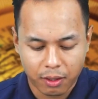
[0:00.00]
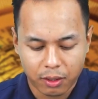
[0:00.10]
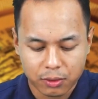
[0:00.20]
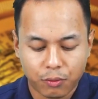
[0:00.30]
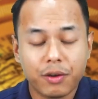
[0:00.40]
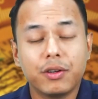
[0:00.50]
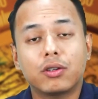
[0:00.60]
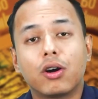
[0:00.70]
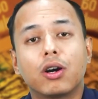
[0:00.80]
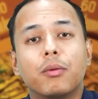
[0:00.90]
So when we
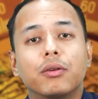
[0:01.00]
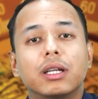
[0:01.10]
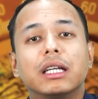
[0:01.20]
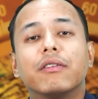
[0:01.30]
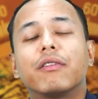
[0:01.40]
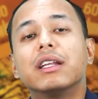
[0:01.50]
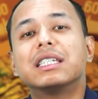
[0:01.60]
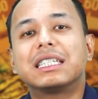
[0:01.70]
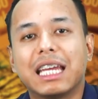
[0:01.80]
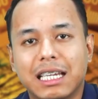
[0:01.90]
talk about the different
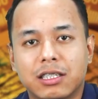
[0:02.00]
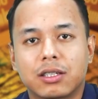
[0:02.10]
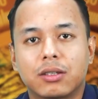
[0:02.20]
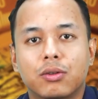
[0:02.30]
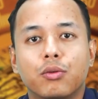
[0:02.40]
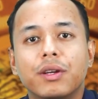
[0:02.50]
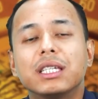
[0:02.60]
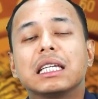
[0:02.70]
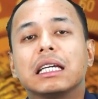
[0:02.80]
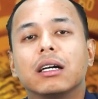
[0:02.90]
states through which
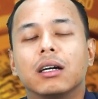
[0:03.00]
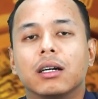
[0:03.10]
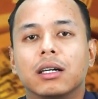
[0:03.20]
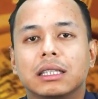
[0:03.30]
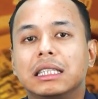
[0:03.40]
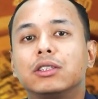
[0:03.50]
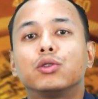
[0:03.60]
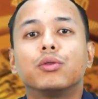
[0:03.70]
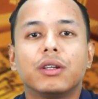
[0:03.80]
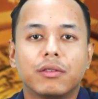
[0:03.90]
these
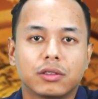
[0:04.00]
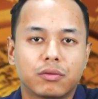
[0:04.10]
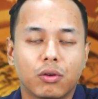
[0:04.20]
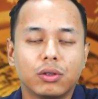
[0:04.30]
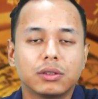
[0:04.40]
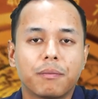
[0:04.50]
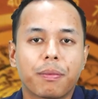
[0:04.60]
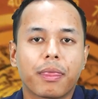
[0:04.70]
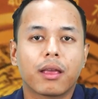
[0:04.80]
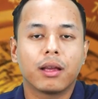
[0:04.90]
two rivers flows,
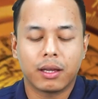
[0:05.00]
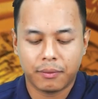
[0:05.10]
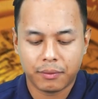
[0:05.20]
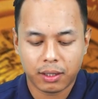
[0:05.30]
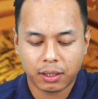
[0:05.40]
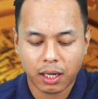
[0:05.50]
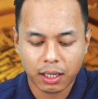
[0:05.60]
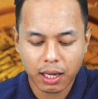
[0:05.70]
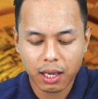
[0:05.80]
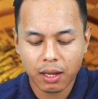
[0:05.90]

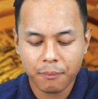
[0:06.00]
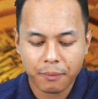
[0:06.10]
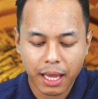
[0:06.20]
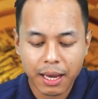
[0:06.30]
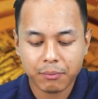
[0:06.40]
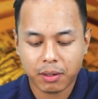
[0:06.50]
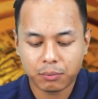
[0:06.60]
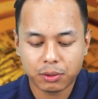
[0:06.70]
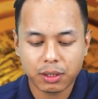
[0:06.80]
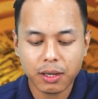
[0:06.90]
Ganga and
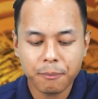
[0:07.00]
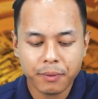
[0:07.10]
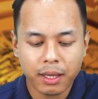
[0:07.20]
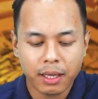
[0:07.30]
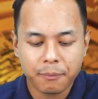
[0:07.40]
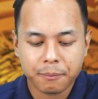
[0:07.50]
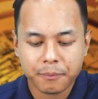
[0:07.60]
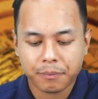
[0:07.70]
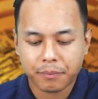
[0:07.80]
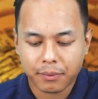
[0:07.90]
Brahmaputra,
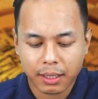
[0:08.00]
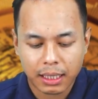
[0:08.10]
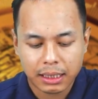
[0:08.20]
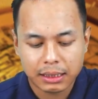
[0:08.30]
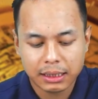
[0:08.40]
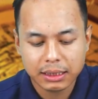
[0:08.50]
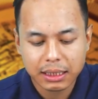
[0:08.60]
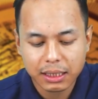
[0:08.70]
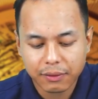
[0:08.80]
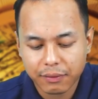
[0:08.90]
these are
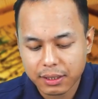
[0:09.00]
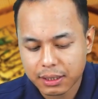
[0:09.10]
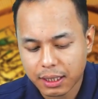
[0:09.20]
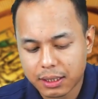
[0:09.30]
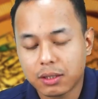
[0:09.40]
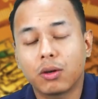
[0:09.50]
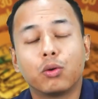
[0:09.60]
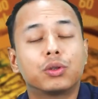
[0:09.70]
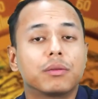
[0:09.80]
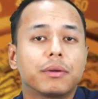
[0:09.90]
the different states:
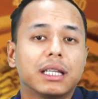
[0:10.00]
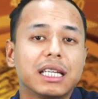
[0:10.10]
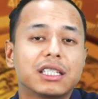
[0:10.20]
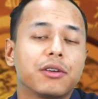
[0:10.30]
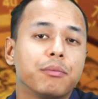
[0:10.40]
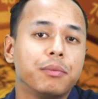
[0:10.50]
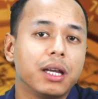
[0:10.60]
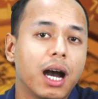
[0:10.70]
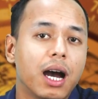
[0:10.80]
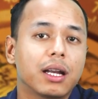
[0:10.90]
Uttar Pradesh,
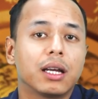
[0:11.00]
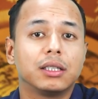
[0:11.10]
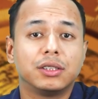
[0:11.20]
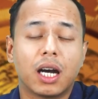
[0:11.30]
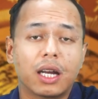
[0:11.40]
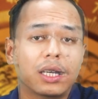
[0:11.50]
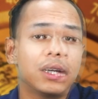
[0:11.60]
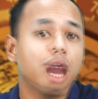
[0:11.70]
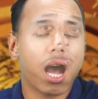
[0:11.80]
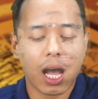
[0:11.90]
Bihar,
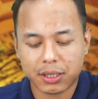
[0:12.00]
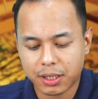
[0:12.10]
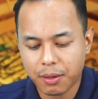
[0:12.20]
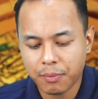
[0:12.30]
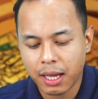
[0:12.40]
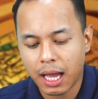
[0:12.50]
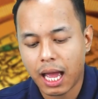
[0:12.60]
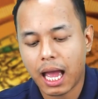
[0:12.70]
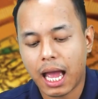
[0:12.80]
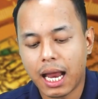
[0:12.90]
Jharkhand, Assam
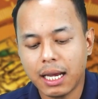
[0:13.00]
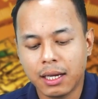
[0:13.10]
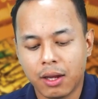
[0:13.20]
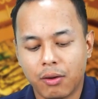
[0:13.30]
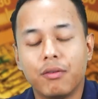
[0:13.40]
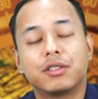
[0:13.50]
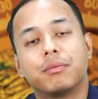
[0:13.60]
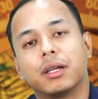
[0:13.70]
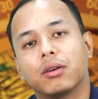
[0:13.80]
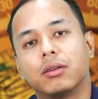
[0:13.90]
and West
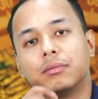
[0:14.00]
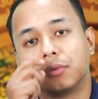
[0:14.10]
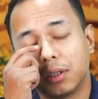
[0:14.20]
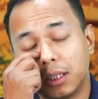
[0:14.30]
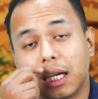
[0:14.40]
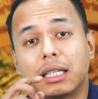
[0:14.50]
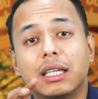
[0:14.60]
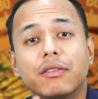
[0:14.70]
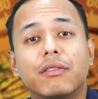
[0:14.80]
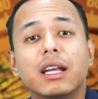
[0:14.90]
Bengal. So these are the
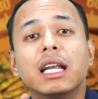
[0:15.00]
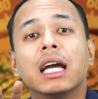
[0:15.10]
different